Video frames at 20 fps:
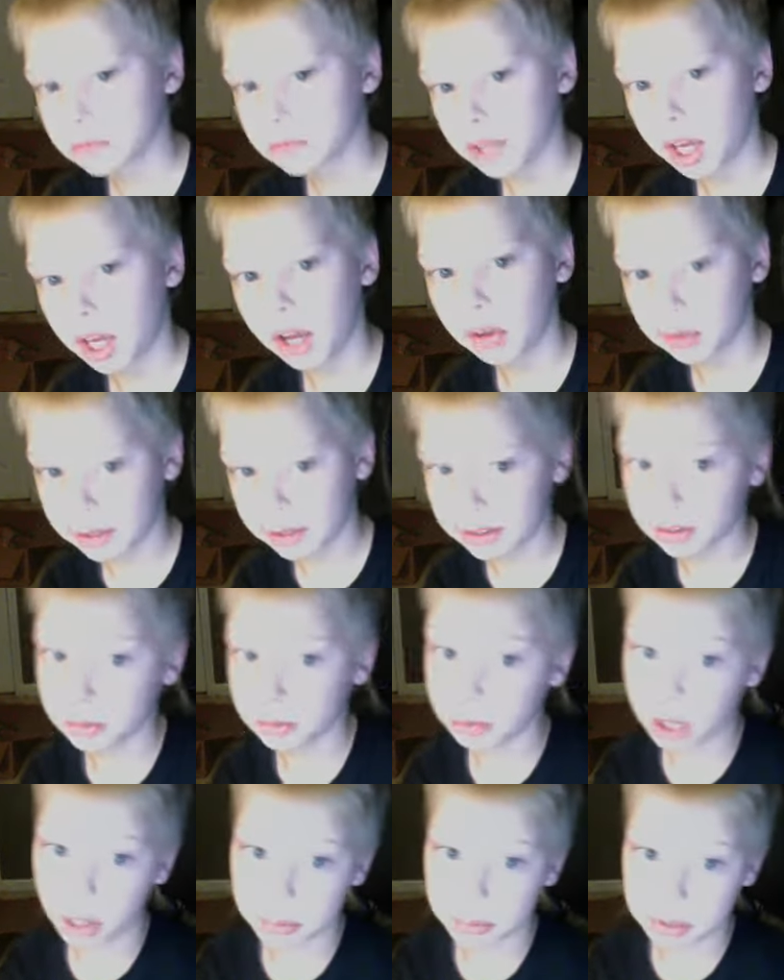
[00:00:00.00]
I'll see some
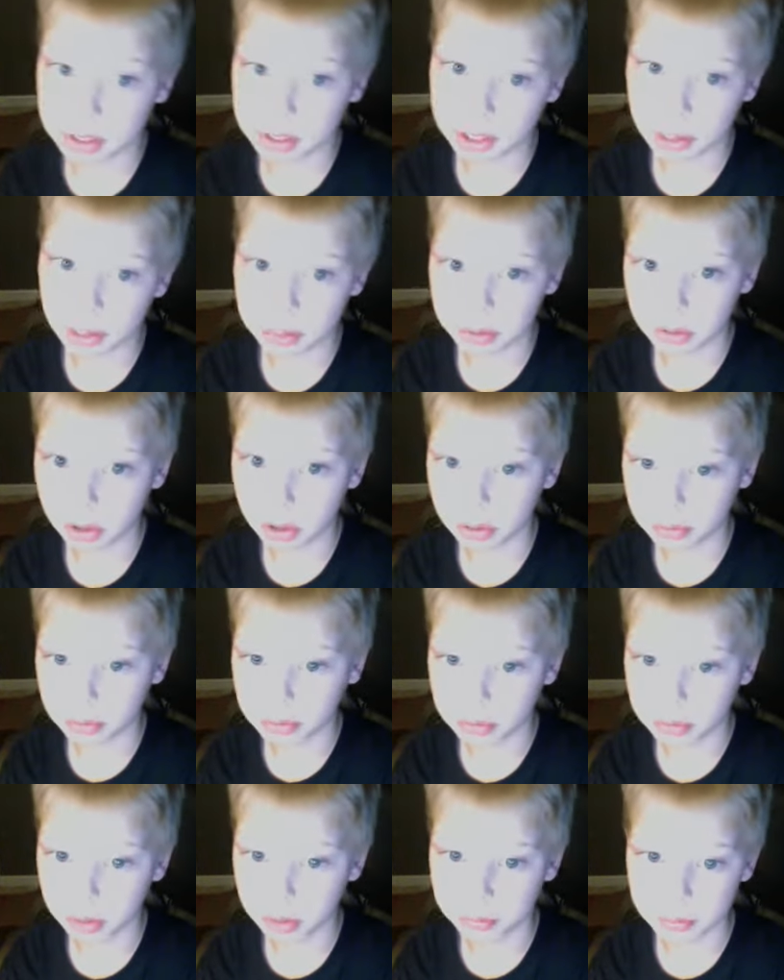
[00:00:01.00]
comments down below,
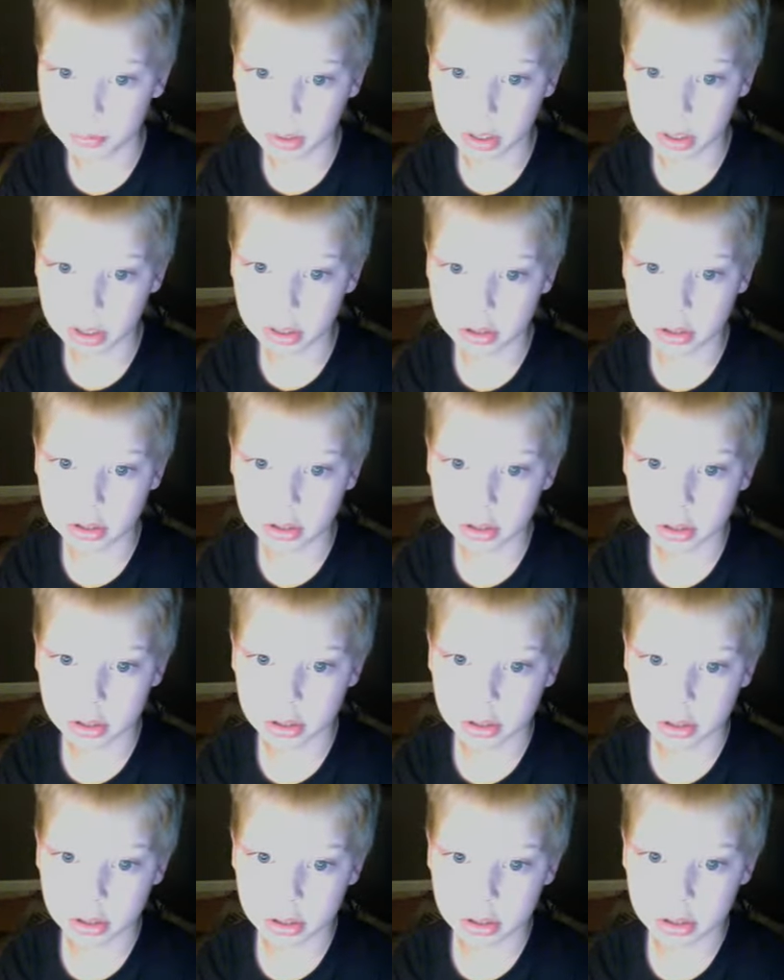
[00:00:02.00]
hopefully.
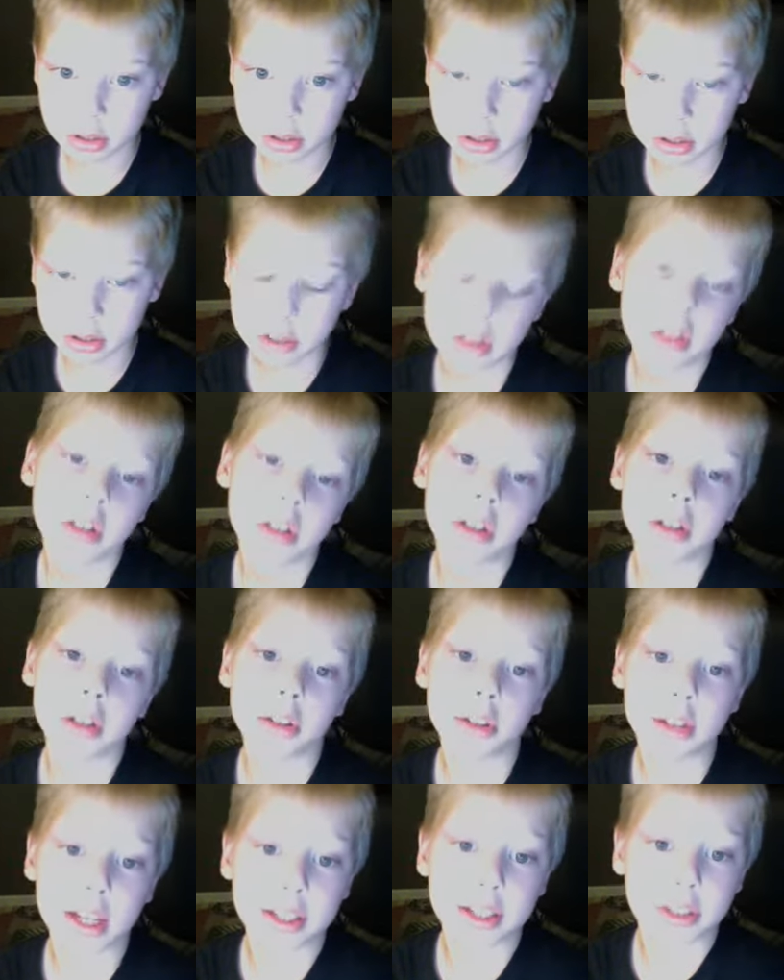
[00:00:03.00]
See
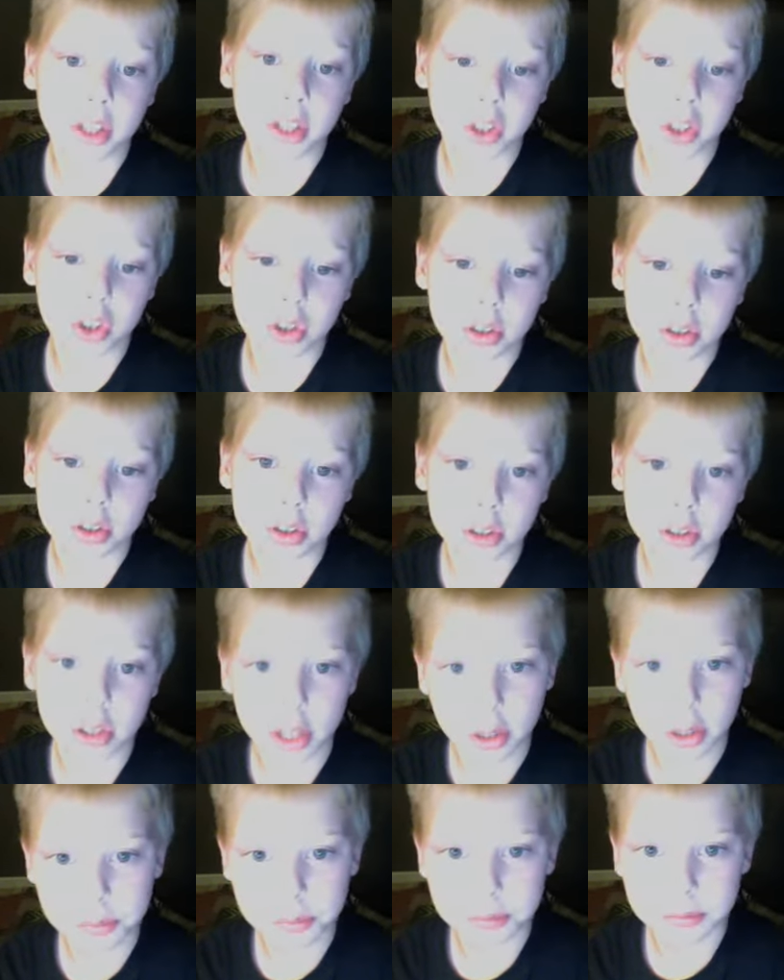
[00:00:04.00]
you guys later. Head
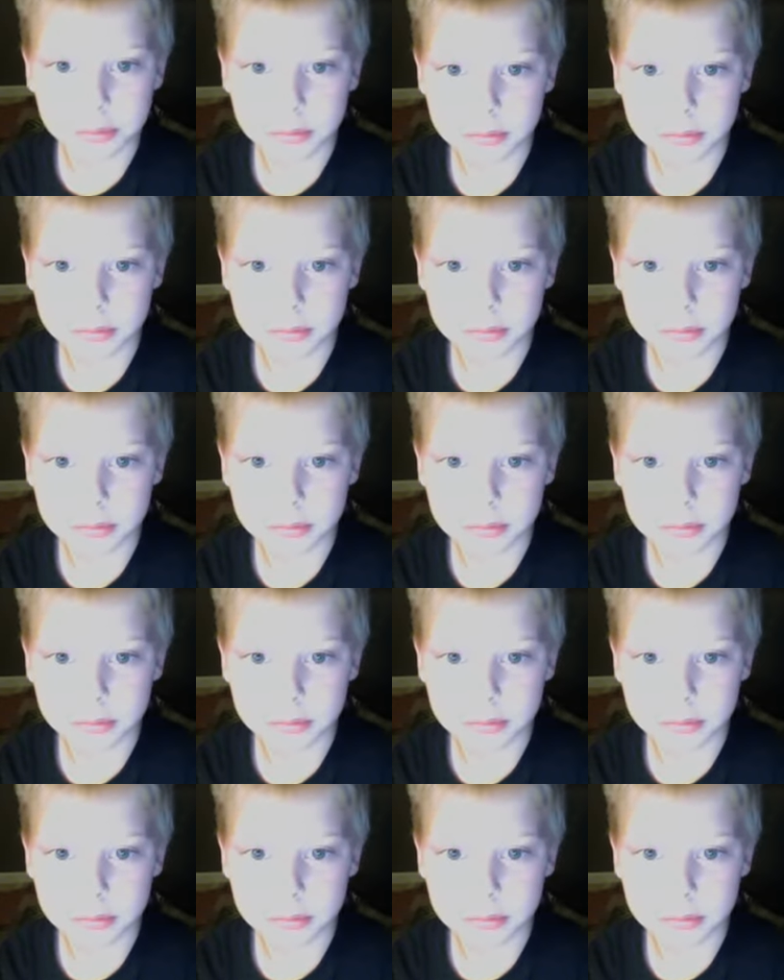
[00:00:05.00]
out.